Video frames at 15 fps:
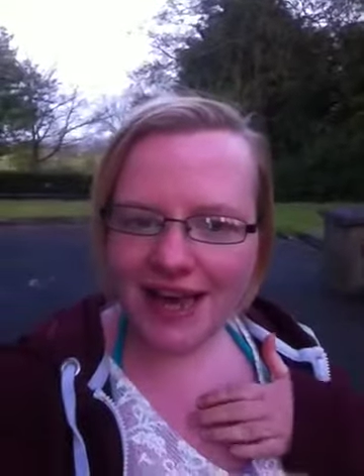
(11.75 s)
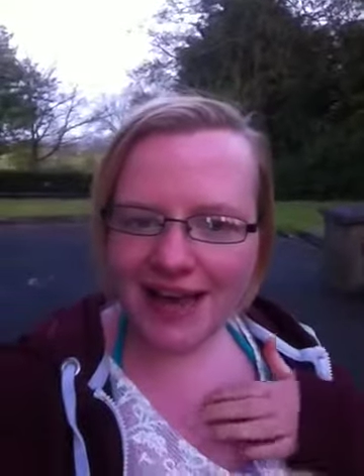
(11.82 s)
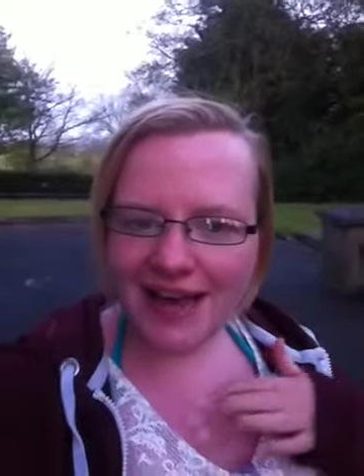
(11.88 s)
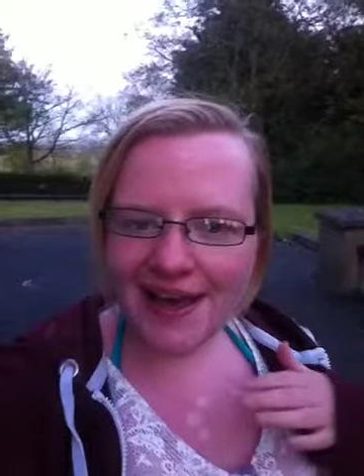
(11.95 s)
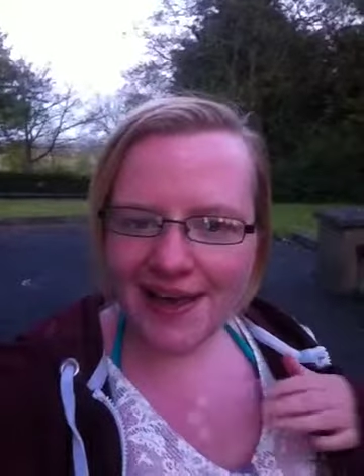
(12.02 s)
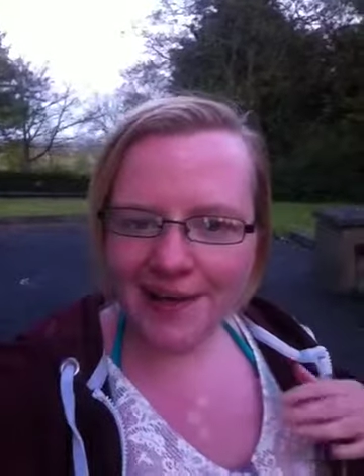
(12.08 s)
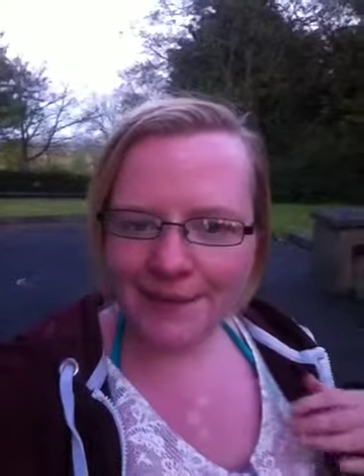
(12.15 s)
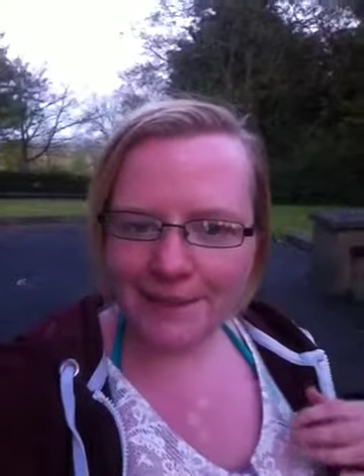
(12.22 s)

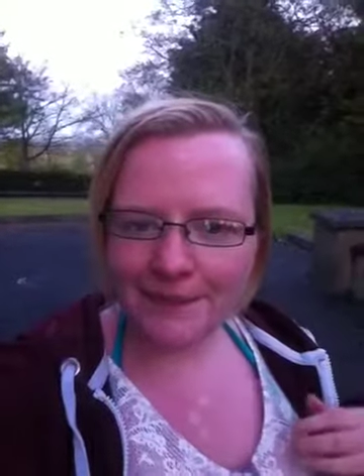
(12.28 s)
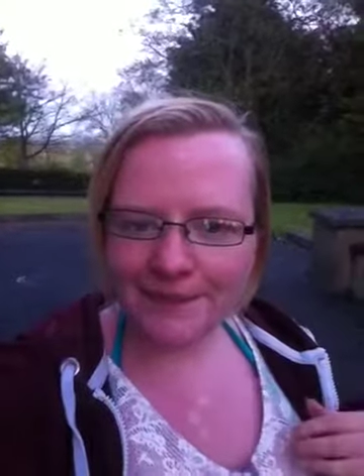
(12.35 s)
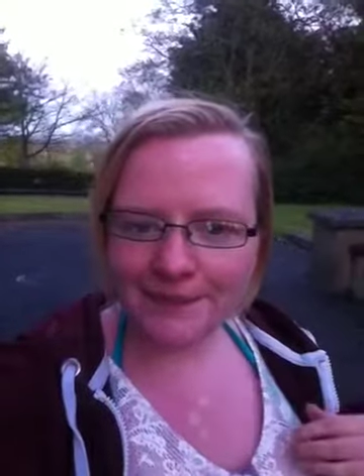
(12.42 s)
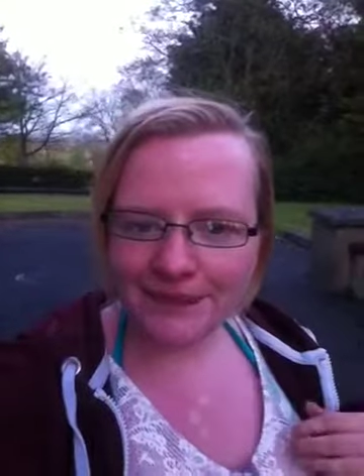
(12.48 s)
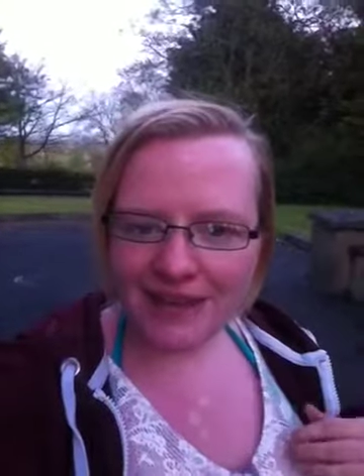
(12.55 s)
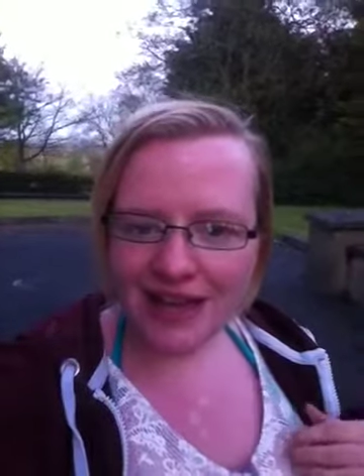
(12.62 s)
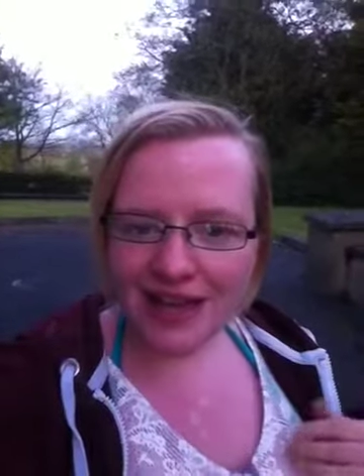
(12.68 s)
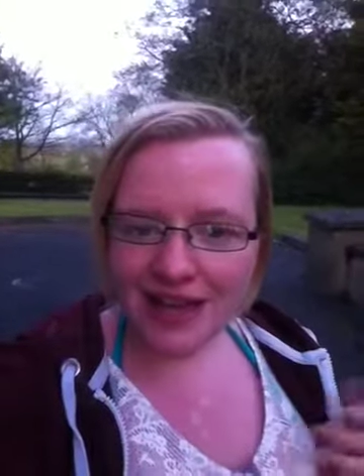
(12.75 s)
I
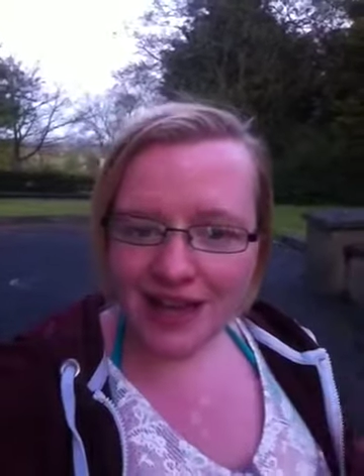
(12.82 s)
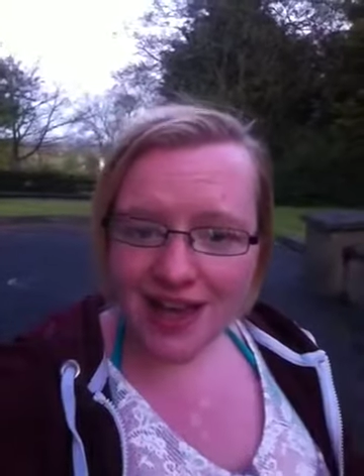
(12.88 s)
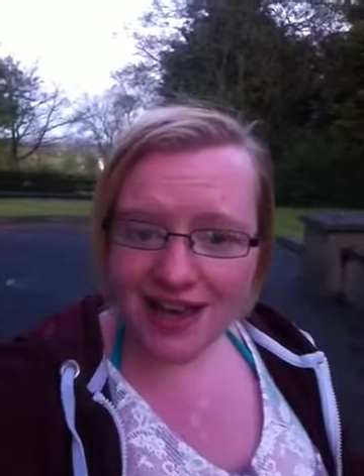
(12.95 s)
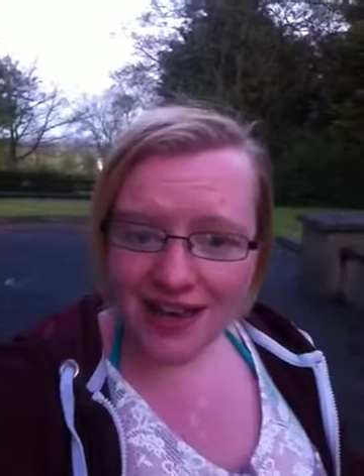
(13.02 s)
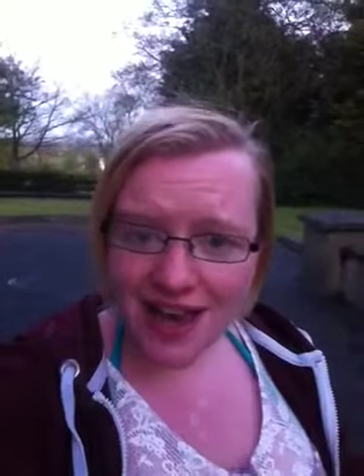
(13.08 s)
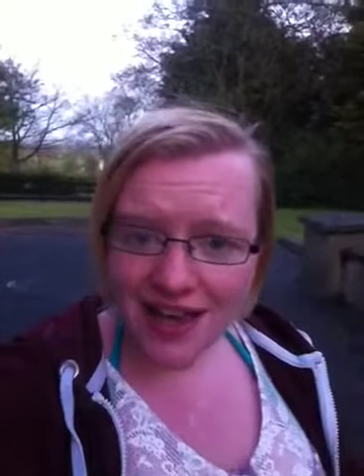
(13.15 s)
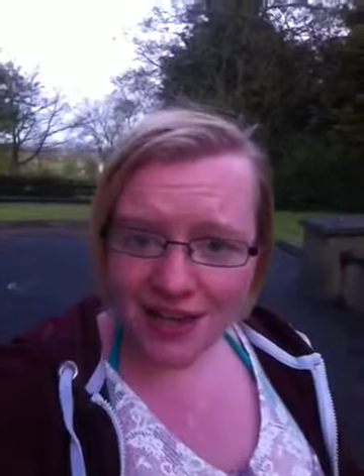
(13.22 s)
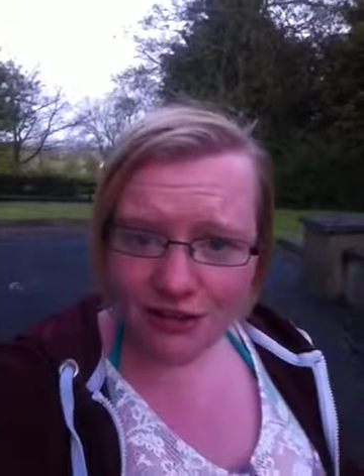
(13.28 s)

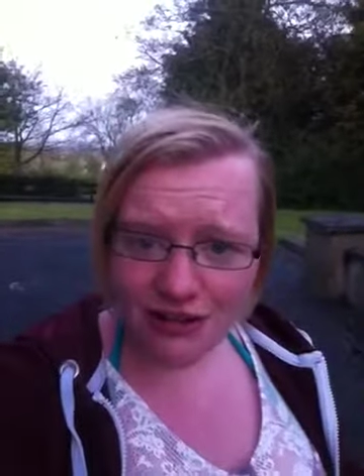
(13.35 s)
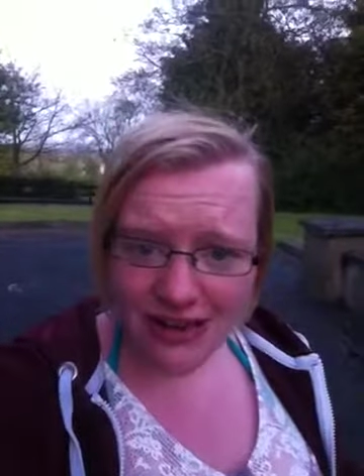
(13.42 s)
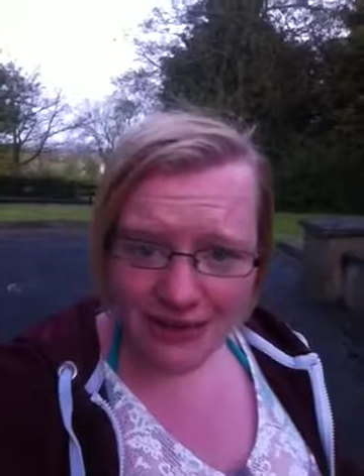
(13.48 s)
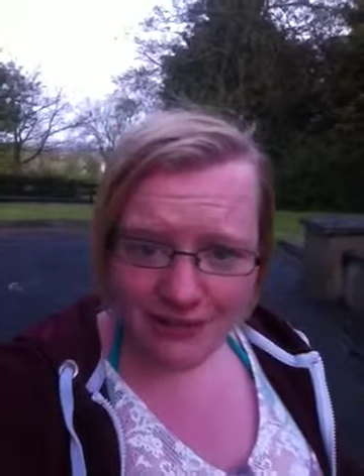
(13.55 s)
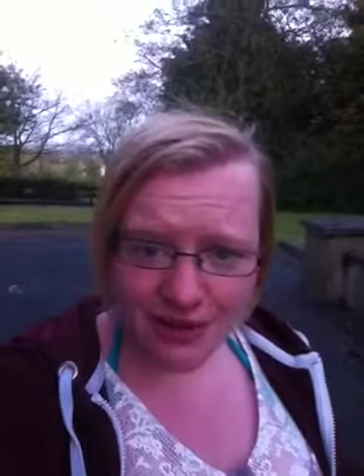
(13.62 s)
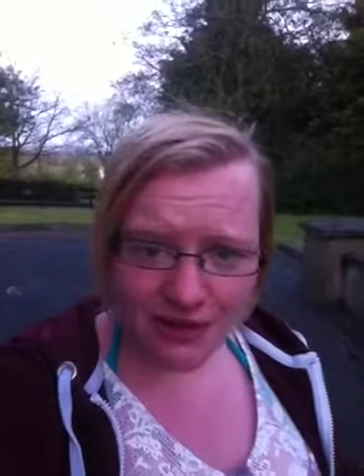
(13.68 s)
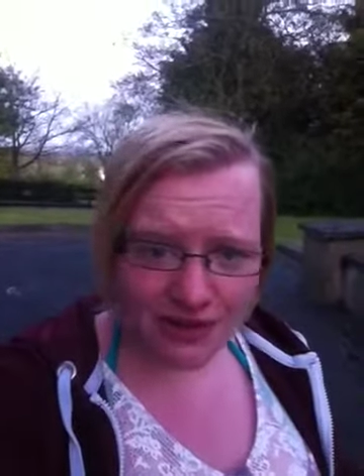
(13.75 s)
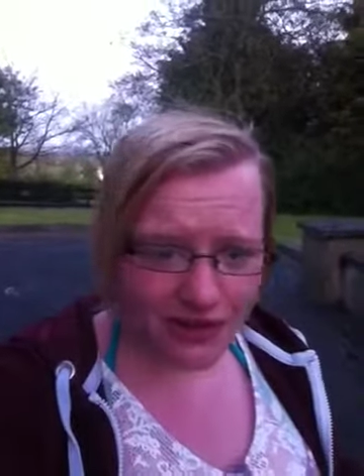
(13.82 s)
had
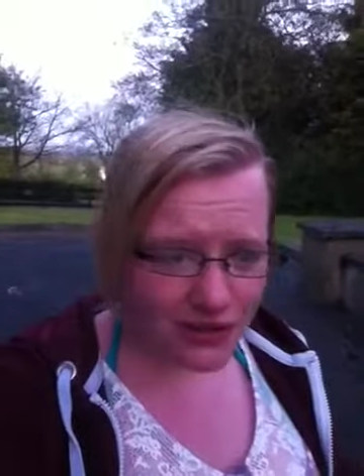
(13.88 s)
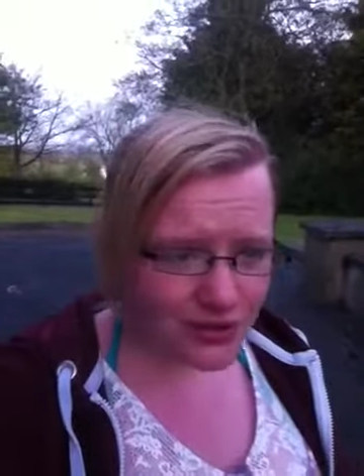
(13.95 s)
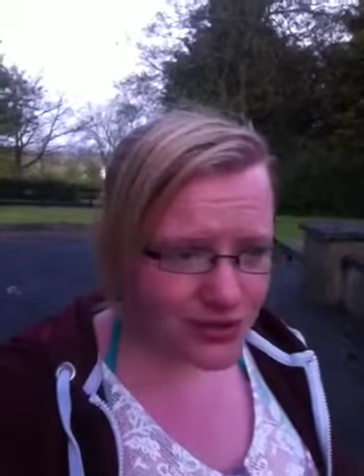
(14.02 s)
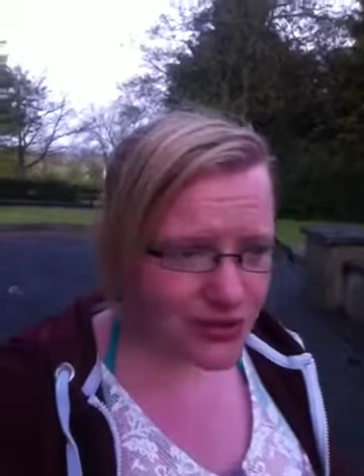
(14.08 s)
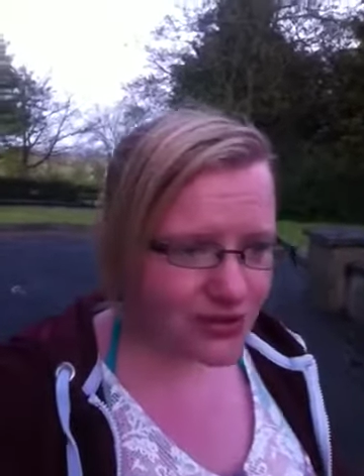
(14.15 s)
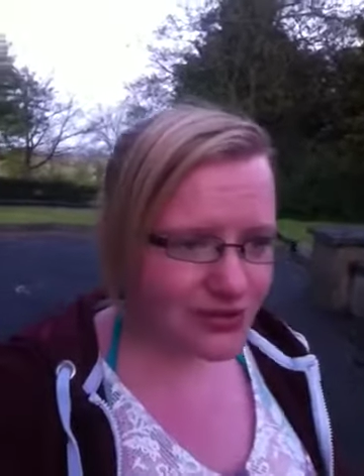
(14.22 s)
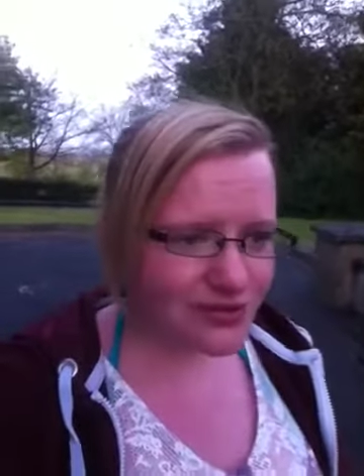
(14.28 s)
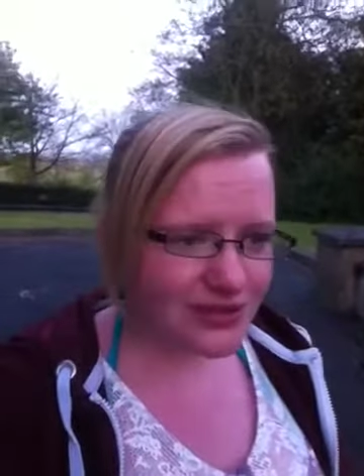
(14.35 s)
cream on though,
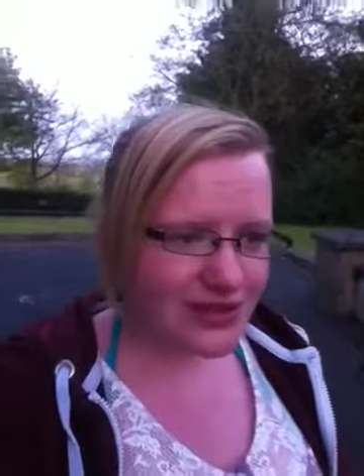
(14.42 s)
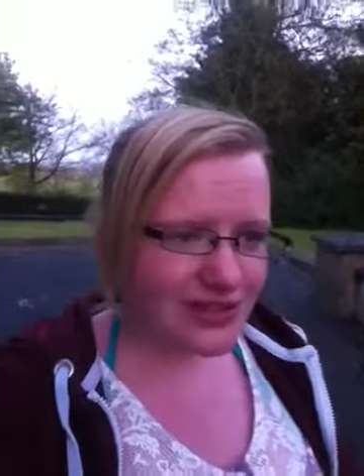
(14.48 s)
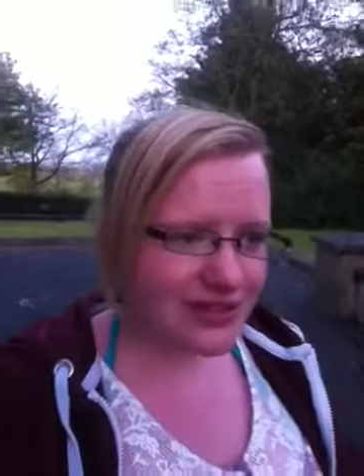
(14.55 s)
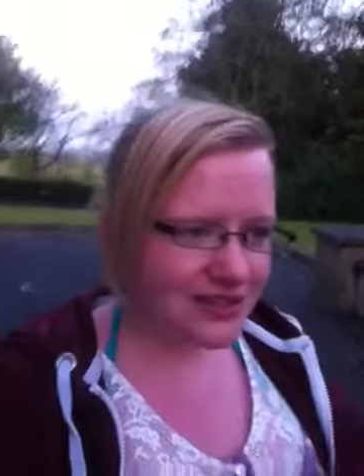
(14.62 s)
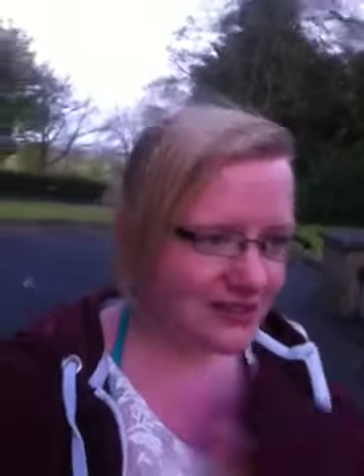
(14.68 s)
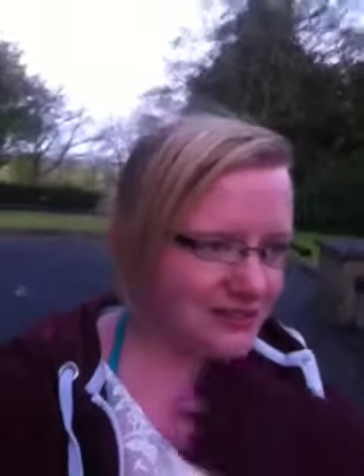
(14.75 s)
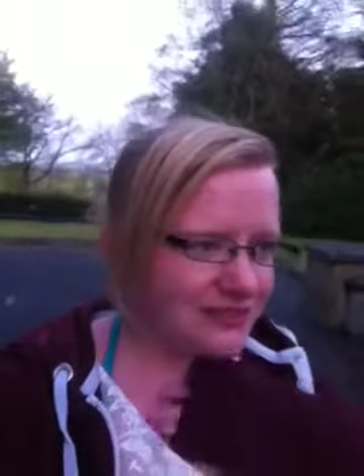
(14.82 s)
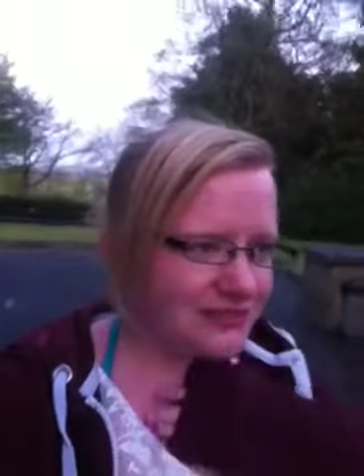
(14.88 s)
so like,